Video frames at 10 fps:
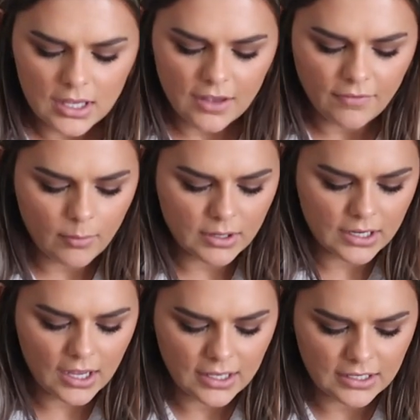if I want
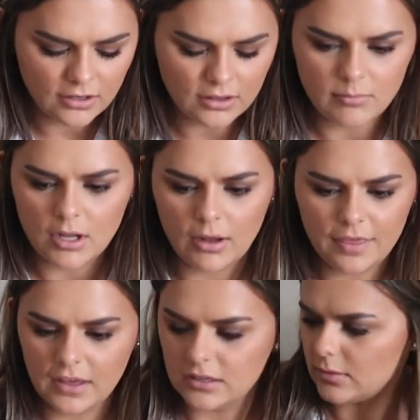to cut here in the middle, I
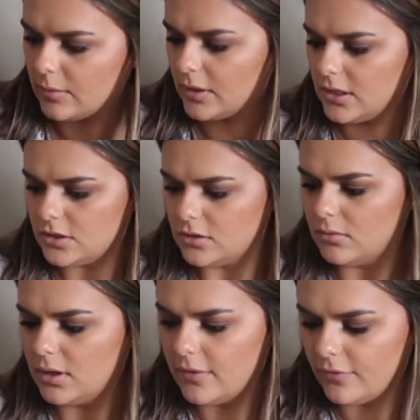think is what I'm going to
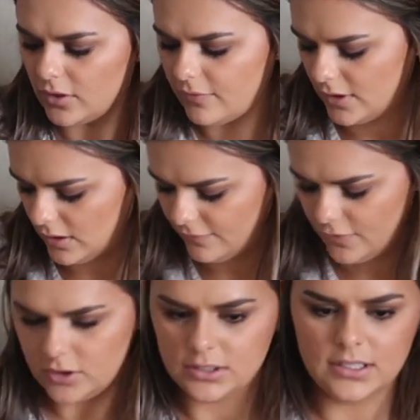do for the very
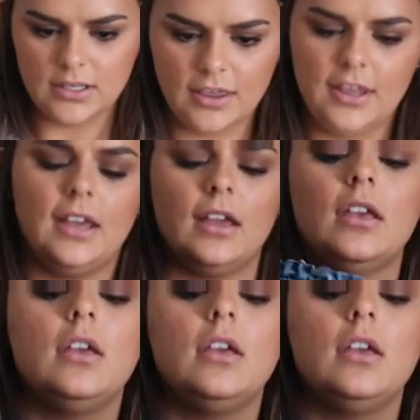first thing.